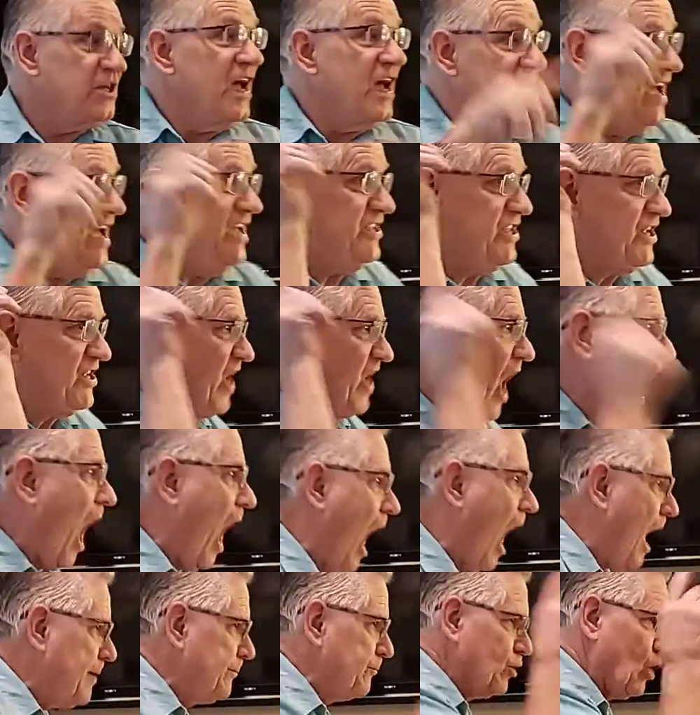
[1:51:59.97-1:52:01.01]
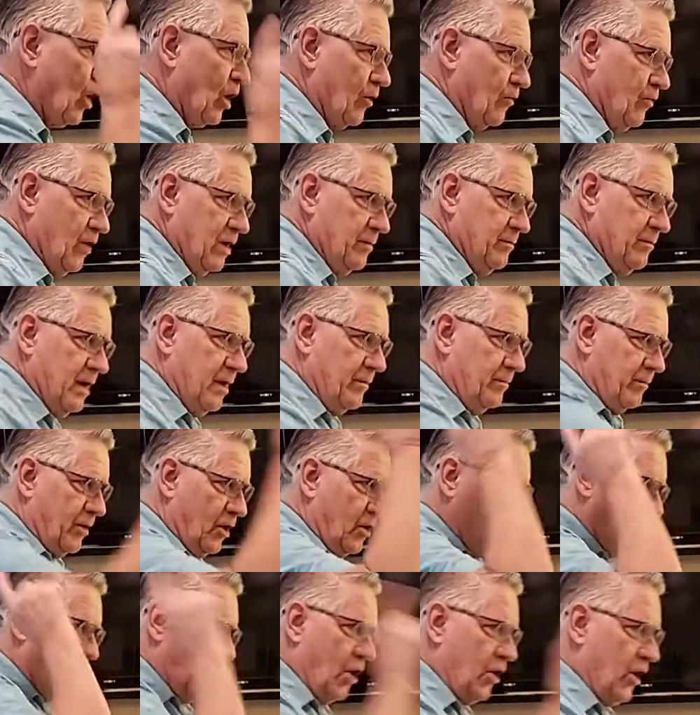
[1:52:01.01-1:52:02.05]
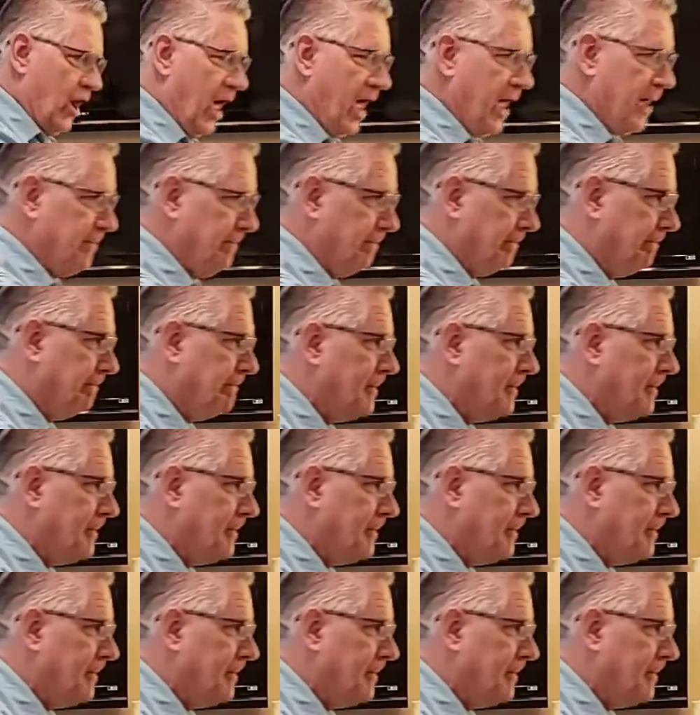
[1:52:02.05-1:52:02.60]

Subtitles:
he says, I'm going to remember their name.